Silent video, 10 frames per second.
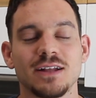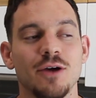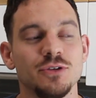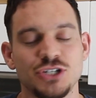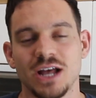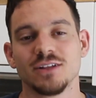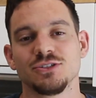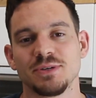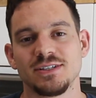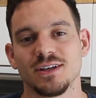I would
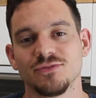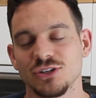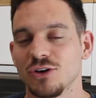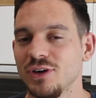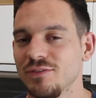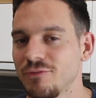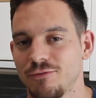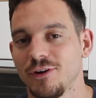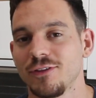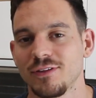challenge myself to go even
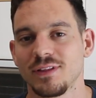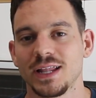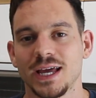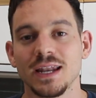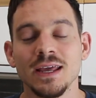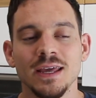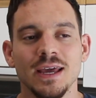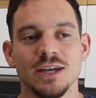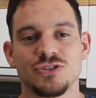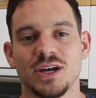further than that
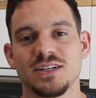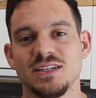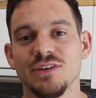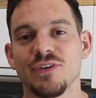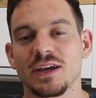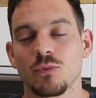and try to see if